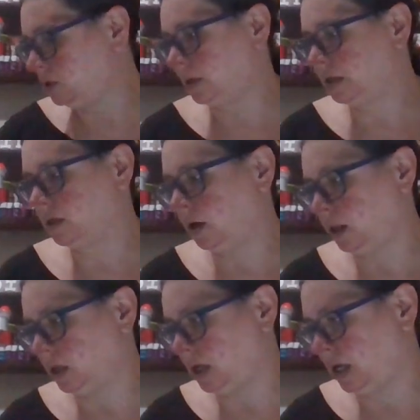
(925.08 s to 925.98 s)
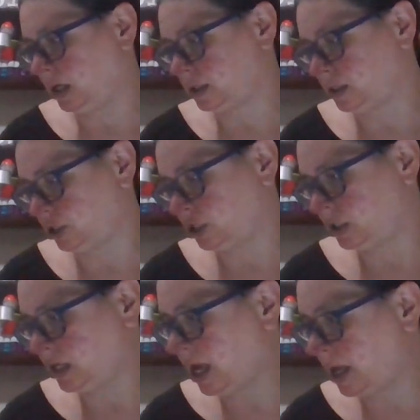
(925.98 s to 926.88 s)
QS Holiday, A Stitch in
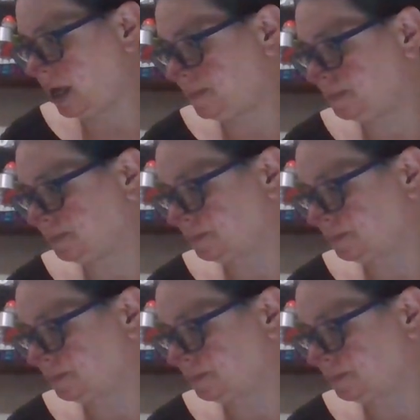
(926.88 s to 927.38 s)
Time.